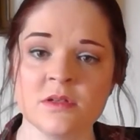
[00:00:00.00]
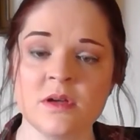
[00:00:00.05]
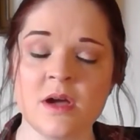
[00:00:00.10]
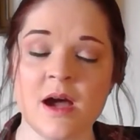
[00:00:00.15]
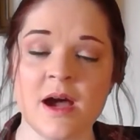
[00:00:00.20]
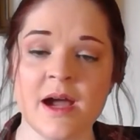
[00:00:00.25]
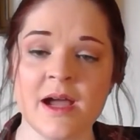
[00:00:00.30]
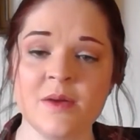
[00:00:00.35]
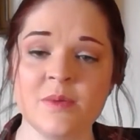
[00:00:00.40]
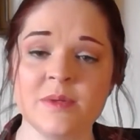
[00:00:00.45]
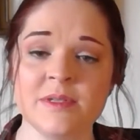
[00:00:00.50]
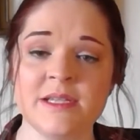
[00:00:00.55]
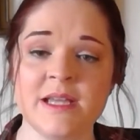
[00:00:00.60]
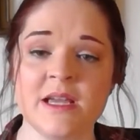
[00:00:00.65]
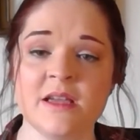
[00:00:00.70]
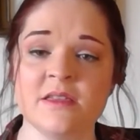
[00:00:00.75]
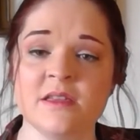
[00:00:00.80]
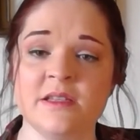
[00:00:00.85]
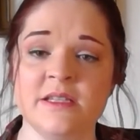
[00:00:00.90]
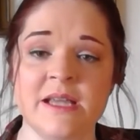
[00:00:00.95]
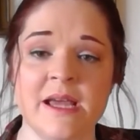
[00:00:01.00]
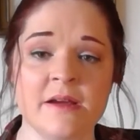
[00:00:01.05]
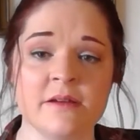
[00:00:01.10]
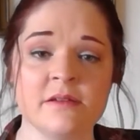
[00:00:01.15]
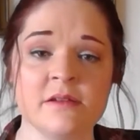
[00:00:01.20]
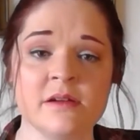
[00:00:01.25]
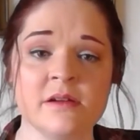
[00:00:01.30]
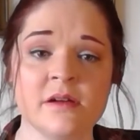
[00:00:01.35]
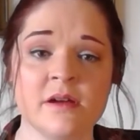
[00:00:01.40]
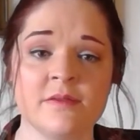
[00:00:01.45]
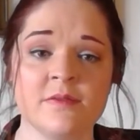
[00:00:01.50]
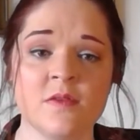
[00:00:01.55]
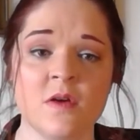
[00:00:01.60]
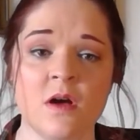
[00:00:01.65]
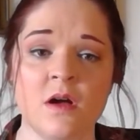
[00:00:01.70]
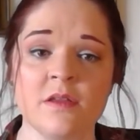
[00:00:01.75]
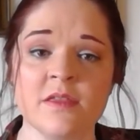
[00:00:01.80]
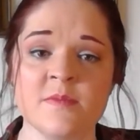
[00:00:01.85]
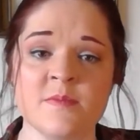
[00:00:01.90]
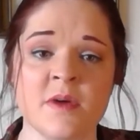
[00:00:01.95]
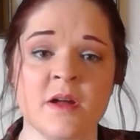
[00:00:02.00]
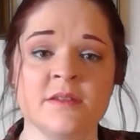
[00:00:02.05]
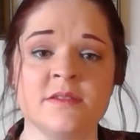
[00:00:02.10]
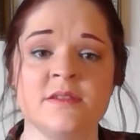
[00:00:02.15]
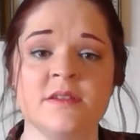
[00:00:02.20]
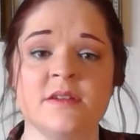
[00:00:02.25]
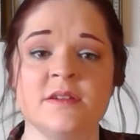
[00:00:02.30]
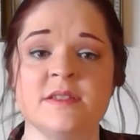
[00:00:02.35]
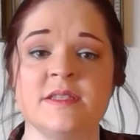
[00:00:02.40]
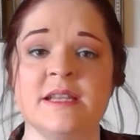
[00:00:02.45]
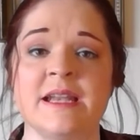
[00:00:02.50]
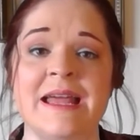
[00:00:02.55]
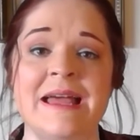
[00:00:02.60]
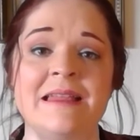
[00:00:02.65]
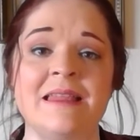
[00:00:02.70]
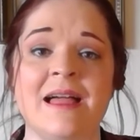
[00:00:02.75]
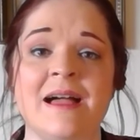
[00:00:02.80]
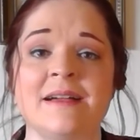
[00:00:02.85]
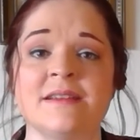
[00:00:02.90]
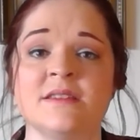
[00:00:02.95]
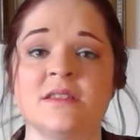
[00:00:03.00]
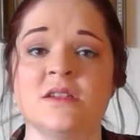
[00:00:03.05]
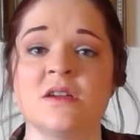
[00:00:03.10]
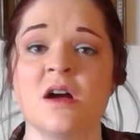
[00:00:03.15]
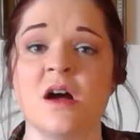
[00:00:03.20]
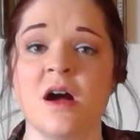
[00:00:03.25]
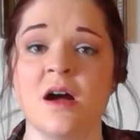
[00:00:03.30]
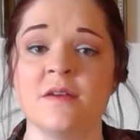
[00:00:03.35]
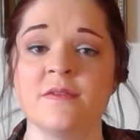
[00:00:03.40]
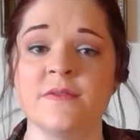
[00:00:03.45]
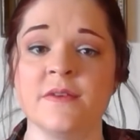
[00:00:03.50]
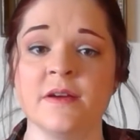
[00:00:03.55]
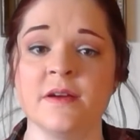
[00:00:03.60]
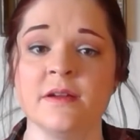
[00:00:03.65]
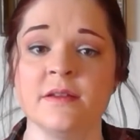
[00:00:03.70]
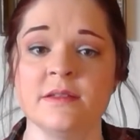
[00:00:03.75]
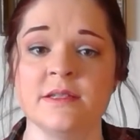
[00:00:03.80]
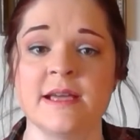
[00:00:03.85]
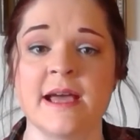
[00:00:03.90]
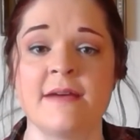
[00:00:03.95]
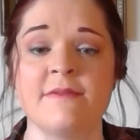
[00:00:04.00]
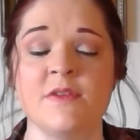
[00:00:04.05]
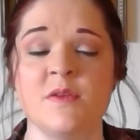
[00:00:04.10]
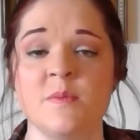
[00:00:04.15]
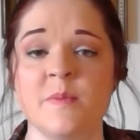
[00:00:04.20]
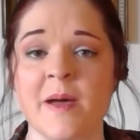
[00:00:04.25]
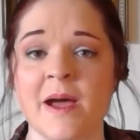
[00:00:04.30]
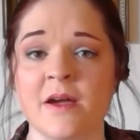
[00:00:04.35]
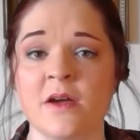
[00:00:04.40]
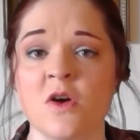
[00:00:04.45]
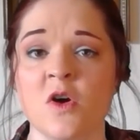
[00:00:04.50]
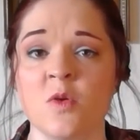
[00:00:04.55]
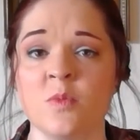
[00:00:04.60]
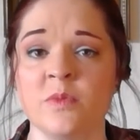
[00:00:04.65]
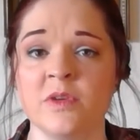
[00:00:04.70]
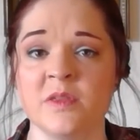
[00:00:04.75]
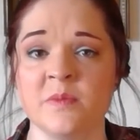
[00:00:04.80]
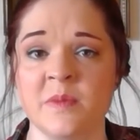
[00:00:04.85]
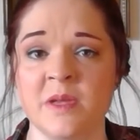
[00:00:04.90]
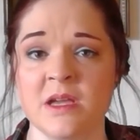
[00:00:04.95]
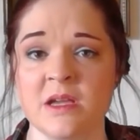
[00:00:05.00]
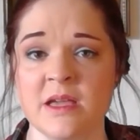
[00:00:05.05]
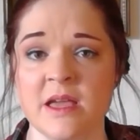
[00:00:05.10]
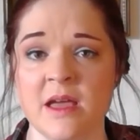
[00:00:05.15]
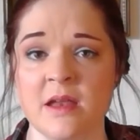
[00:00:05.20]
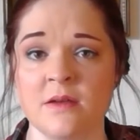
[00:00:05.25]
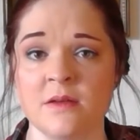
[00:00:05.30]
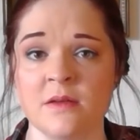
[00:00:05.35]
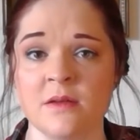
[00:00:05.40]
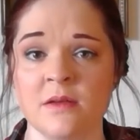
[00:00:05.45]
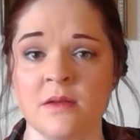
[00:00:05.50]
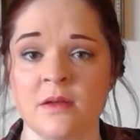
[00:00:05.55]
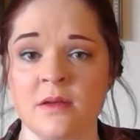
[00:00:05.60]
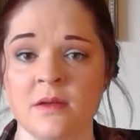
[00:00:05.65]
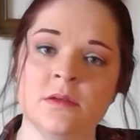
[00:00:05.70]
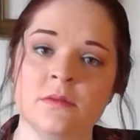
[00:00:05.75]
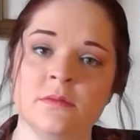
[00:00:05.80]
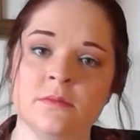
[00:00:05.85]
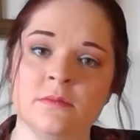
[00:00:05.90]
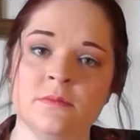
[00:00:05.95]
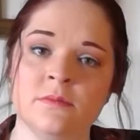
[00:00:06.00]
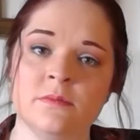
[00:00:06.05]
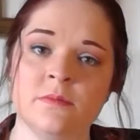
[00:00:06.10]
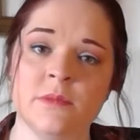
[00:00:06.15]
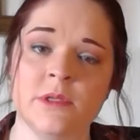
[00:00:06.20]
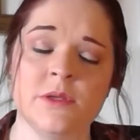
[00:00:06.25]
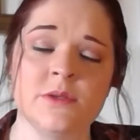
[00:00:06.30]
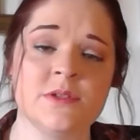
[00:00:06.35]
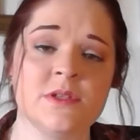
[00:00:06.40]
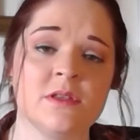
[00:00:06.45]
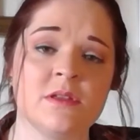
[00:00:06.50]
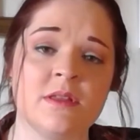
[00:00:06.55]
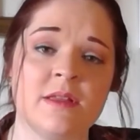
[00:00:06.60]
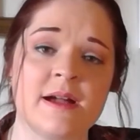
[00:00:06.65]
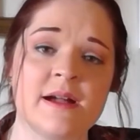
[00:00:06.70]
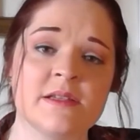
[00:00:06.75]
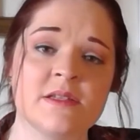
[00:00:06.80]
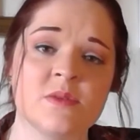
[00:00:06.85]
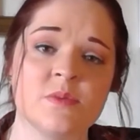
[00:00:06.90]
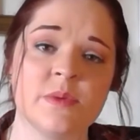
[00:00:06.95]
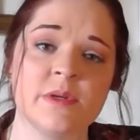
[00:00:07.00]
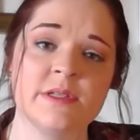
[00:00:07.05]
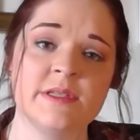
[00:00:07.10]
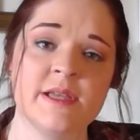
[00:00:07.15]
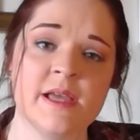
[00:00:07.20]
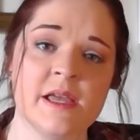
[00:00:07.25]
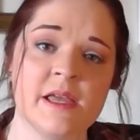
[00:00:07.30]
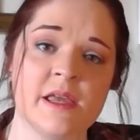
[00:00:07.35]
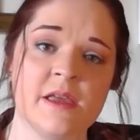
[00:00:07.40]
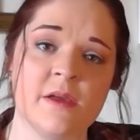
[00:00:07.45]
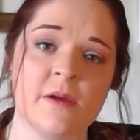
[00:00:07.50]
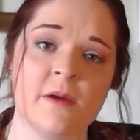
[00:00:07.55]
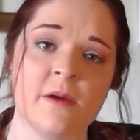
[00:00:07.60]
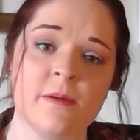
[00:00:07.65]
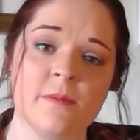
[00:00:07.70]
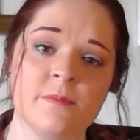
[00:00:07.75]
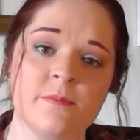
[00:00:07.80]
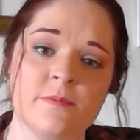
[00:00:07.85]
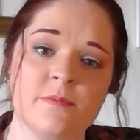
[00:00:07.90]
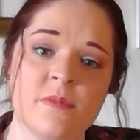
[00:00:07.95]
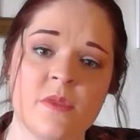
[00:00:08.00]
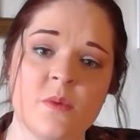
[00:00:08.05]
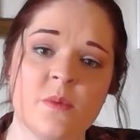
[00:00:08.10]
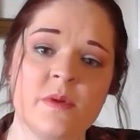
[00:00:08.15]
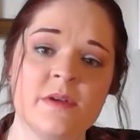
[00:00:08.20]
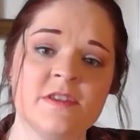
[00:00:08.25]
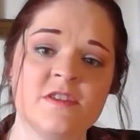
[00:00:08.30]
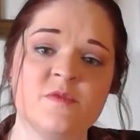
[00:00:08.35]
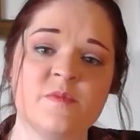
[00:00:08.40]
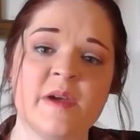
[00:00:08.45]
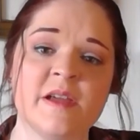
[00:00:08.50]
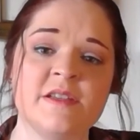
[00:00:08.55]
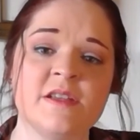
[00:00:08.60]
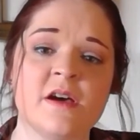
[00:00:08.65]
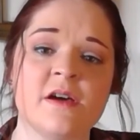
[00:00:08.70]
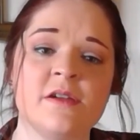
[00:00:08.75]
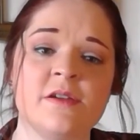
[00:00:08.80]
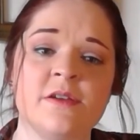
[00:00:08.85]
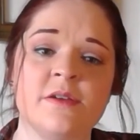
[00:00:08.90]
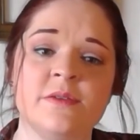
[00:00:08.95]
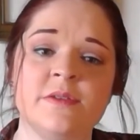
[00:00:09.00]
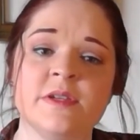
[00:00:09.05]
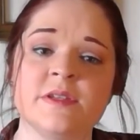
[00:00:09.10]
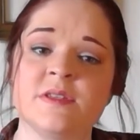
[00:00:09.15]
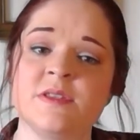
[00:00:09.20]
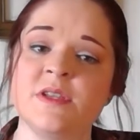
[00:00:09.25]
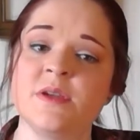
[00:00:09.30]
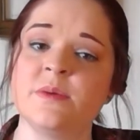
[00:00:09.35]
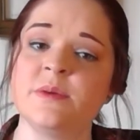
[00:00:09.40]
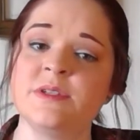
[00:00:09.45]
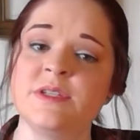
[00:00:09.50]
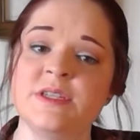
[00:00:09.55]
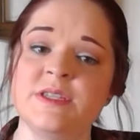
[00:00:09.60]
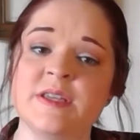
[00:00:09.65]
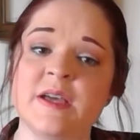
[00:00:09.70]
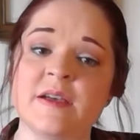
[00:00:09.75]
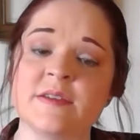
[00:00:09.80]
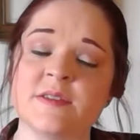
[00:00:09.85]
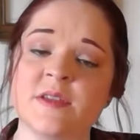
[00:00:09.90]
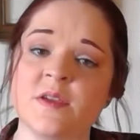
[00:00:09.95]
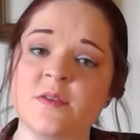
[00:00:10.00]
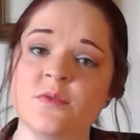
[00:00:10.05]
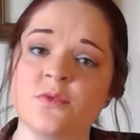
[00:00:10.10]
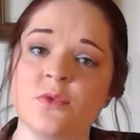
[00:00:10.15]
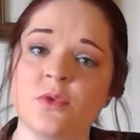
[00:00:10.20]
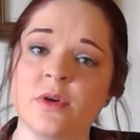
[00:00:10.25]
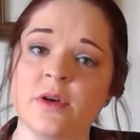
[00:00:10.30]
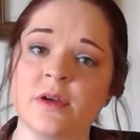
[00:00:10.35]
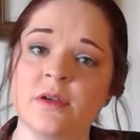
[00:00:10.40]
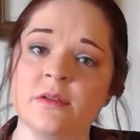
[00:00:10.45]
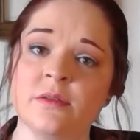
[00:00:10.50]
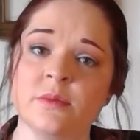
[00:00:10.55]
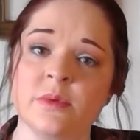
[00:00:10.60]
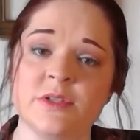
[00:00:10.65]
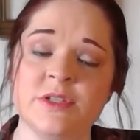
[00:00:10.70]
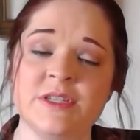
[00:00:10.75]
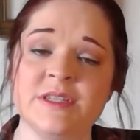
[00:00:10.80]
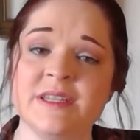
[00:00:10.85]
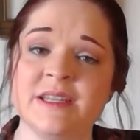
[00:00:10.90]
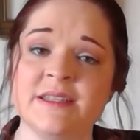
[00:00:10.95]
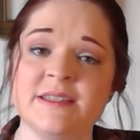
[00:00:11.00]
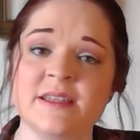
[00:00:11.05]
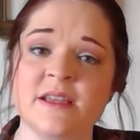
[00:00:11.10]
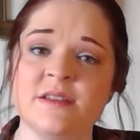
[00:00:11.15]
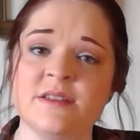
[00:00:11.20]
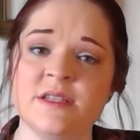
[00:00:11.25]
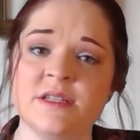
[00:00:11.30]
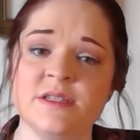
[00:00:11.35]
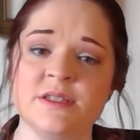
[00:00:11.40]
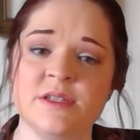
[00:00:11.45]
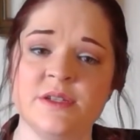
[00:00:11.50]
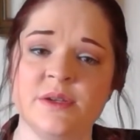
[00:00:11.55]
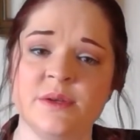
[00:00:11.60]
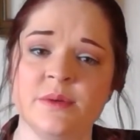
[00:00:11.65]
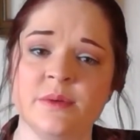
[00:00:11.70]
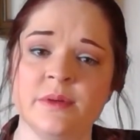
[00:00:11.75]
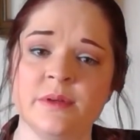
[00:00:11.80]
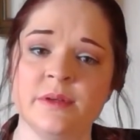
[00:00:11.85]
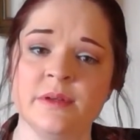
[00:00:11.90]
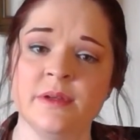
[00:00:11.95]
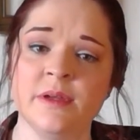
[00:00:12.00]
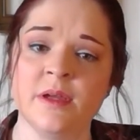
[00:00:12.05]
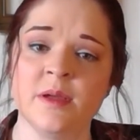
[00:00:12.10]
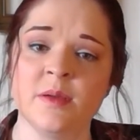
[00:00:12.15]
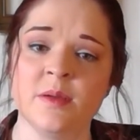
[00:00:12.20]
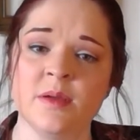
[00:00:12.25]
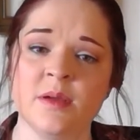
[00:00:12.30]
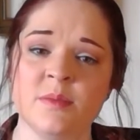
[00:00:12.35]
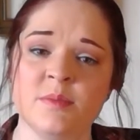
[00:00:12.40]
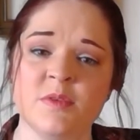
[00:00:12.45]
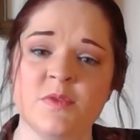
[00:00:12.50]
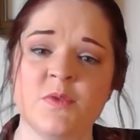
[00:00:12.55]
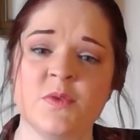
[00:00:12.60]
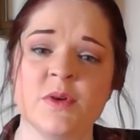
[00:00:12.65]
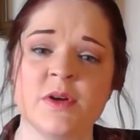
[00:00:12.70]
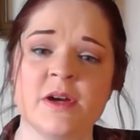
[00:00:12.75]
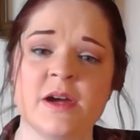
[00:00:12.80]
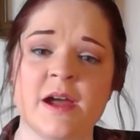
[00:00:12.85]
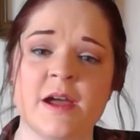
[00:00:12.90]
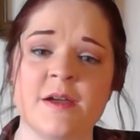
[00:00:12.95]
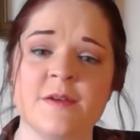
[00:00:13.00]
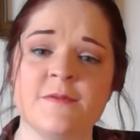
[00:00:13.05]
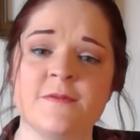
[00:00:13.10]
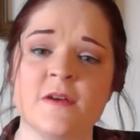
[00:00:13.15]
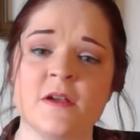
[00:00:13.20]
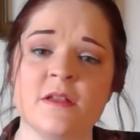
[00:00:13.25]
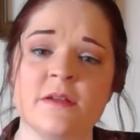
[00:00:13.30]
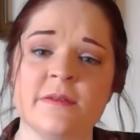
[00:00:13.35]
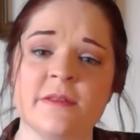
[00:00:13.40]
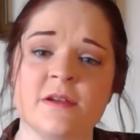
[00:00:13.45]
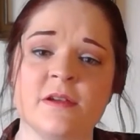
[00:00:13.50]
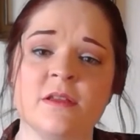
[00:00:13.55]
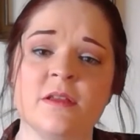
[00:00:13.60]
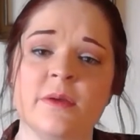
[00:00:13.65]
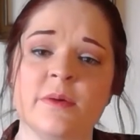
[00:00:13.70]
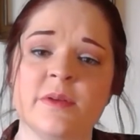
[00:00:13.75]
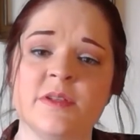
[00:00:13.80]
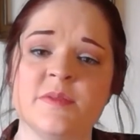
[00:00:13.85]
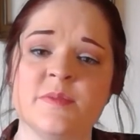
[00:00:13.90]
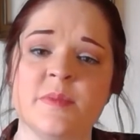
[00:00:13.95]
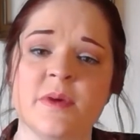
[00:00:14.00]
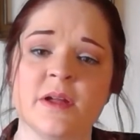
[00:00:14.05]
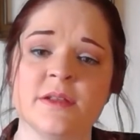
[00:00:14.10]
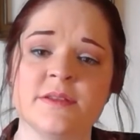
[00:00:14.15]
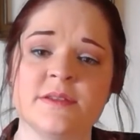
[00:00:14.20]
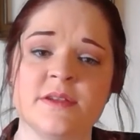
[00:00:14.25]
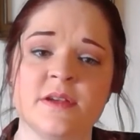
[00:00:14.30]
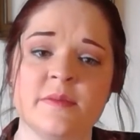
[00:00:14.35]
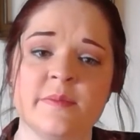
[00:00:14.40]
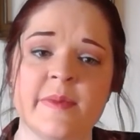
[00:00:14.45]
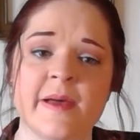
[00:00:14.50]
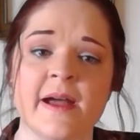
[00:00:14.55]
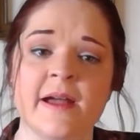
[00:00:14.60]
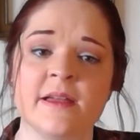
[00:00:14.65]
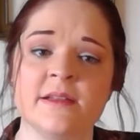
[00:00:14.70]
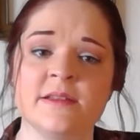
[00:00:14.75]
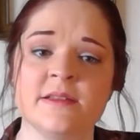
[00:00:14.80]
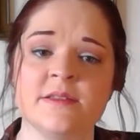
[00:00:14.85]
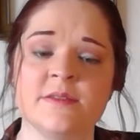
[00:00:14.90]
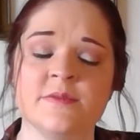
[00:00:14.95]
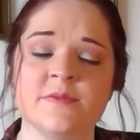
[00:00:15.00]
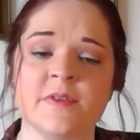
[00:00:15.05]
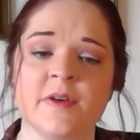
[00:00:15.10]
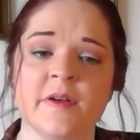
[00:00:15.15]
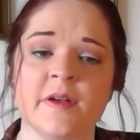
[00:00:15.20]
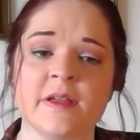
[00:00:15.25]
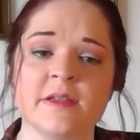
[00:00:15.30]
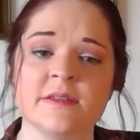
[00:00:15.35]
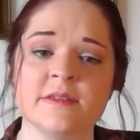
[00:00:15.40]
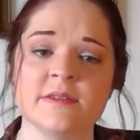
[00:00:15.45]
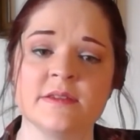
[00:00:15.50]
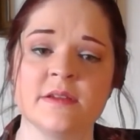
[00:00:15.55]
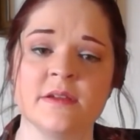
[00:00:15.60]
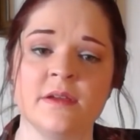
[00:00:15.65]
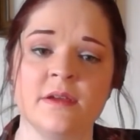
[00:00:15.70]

I would take the terror of all the monsters that hell has to offer to have you back home with me again. Those are the last words I hear, the words of my daughter who doesn't know what she's asking for, what she's consenting to, before I follow the cloaked monster back into the furnace.